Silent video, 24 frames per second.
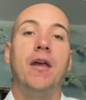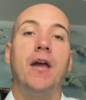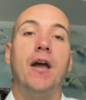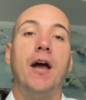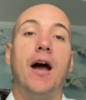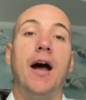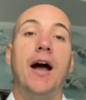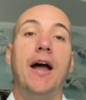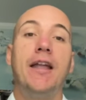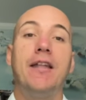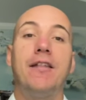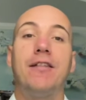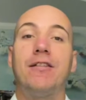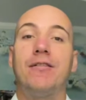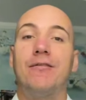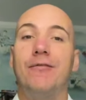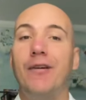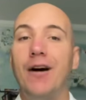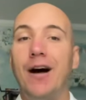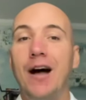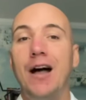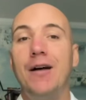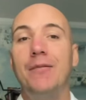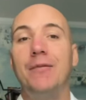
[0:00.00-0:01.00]
I
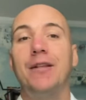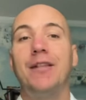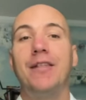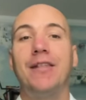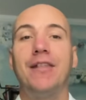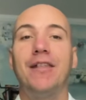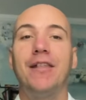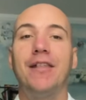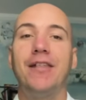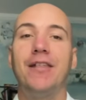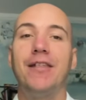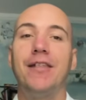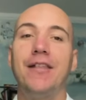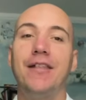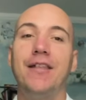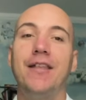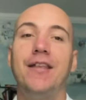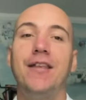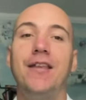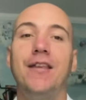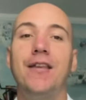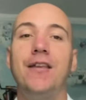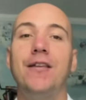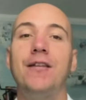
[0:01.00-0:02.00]
swam in the
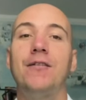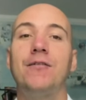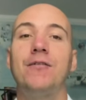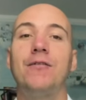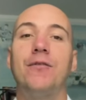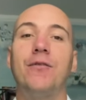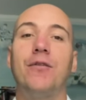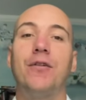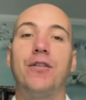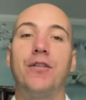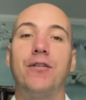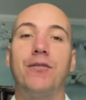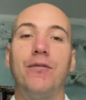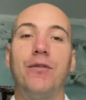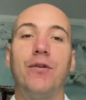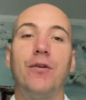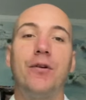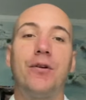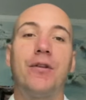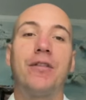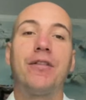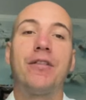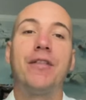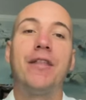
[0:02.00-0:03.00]
sea for the
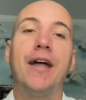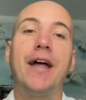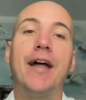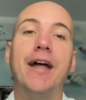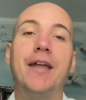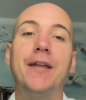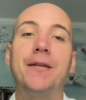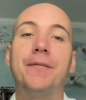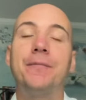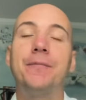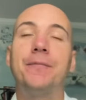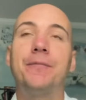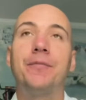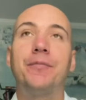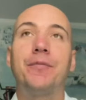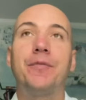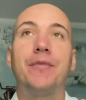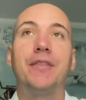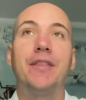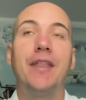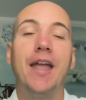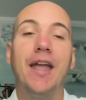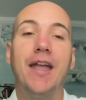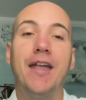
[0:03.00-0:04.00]
first time,
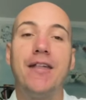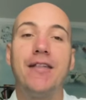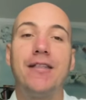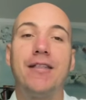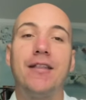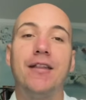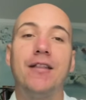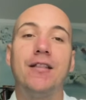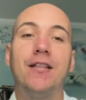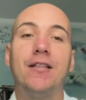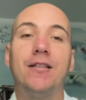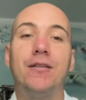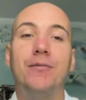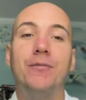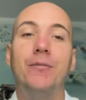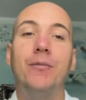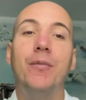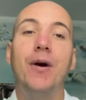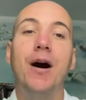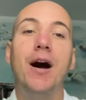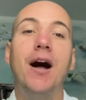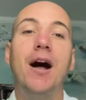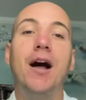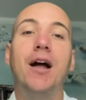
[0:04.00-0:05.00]
tasted
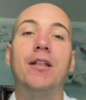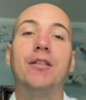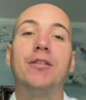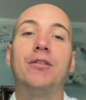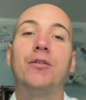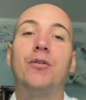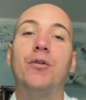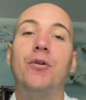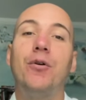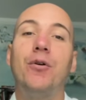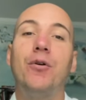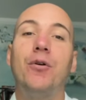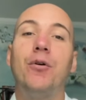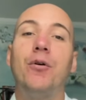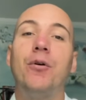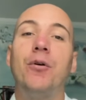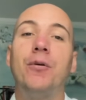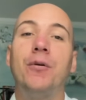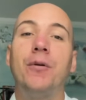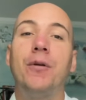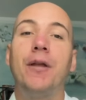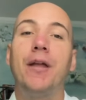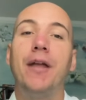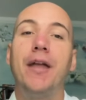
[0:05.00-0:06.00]

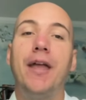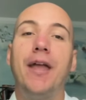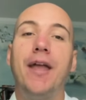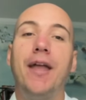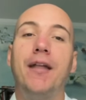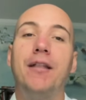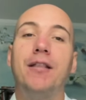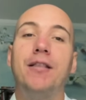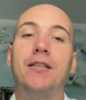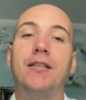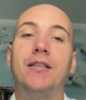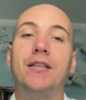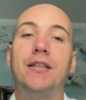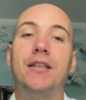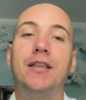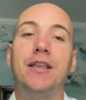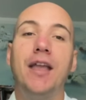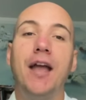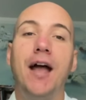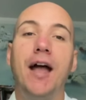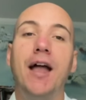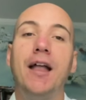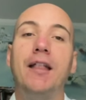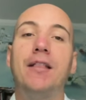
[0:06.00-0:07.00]
mango and
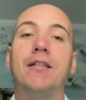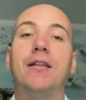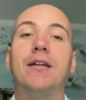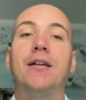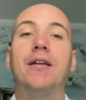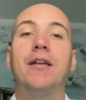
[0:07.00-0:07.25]
young